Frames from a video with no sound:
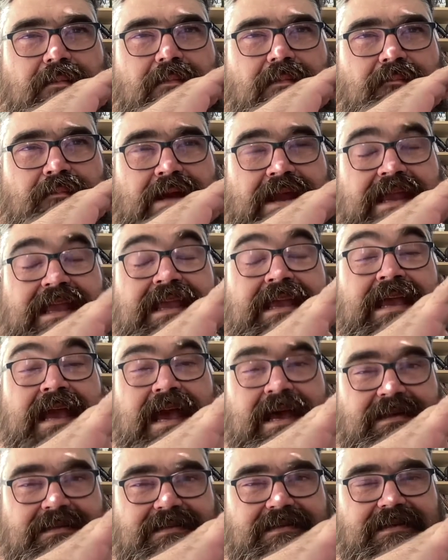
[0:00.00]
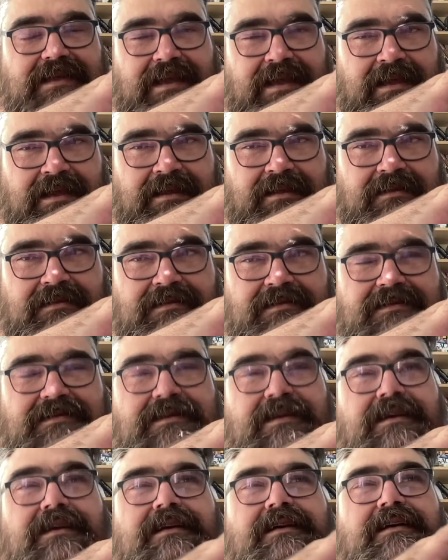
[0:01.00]
my guess is
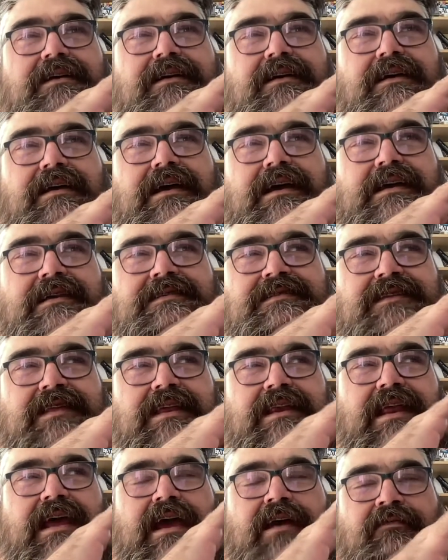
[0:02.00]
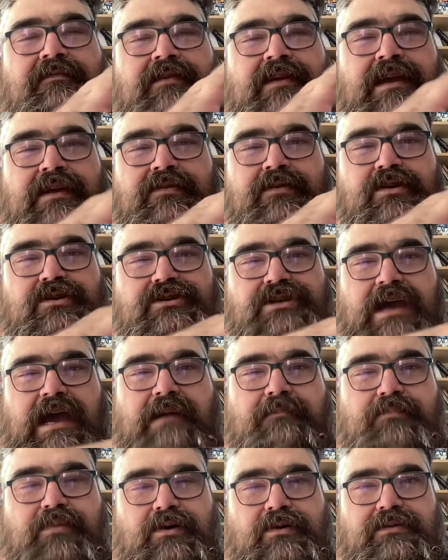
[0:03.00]
that every other
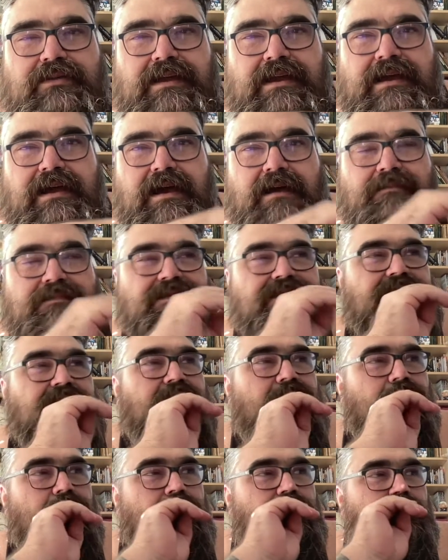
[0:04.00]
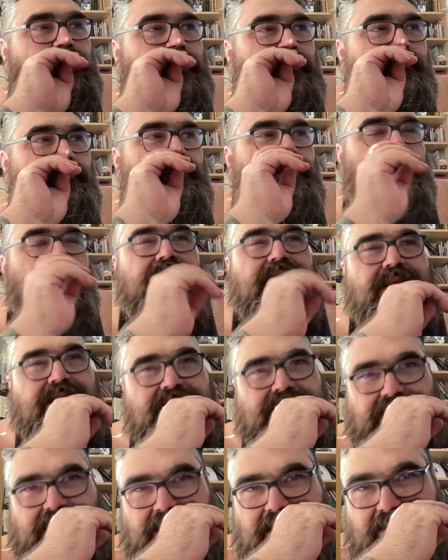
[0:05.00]
chapbook that comes out
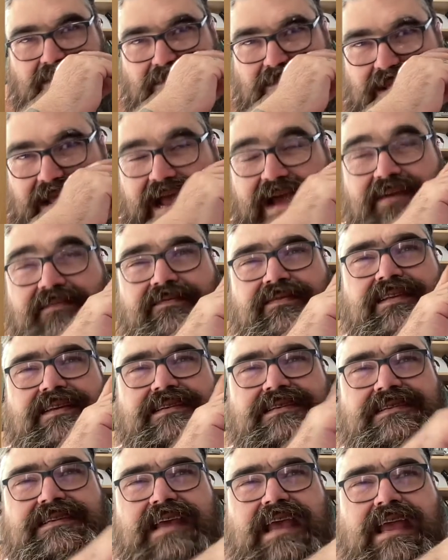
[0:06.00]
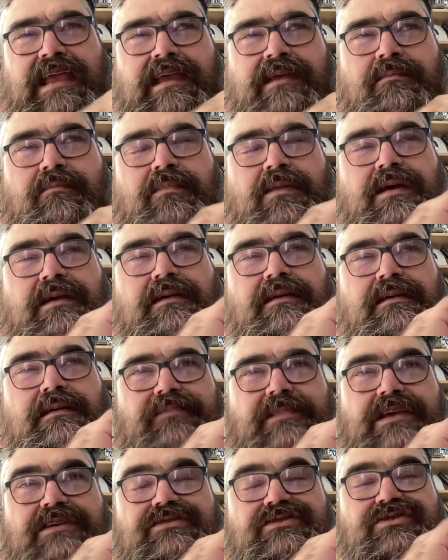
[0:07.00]
might have the same
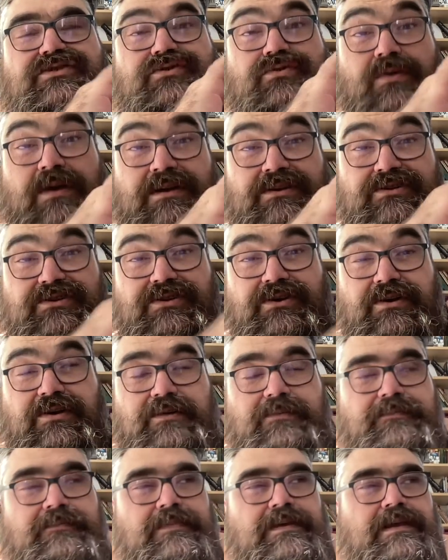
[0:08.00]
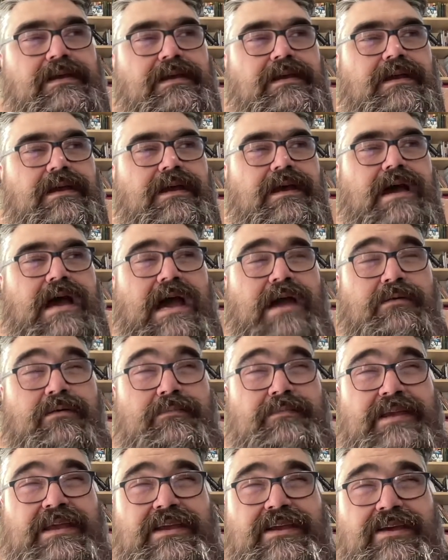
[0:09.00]
structure. I
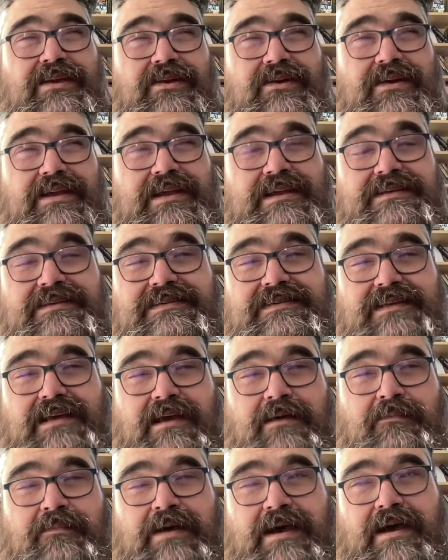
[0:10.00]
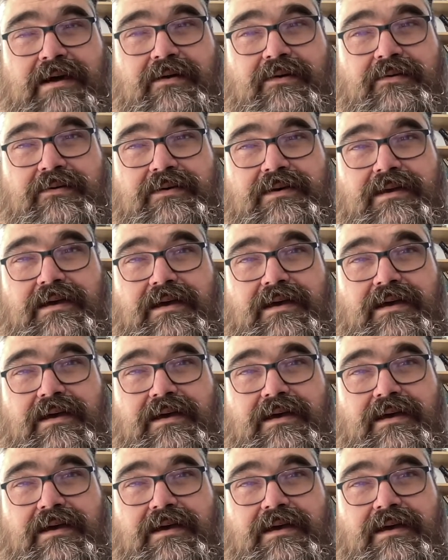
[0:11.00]
would be curious about,